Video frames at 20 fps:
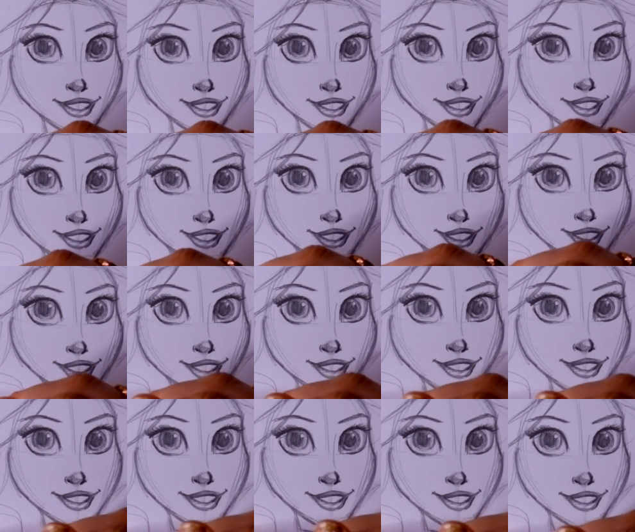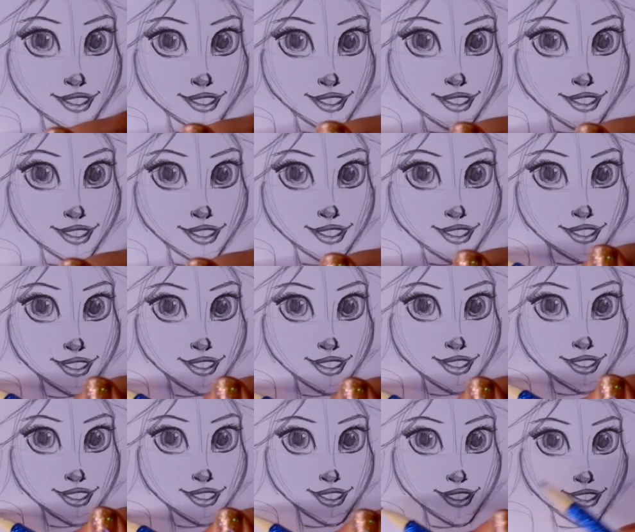
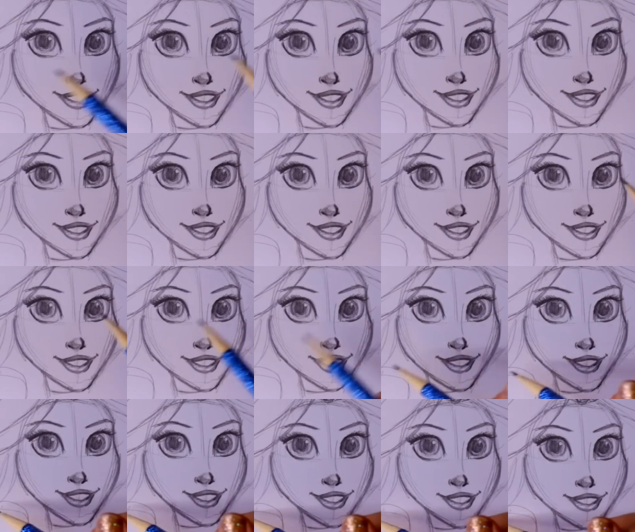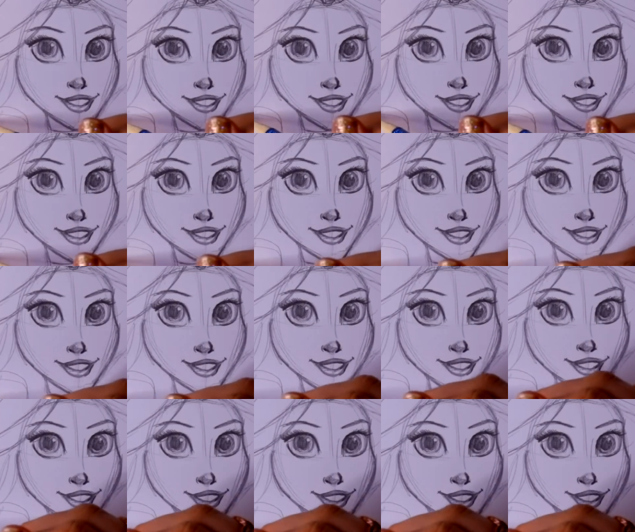(no one is talking)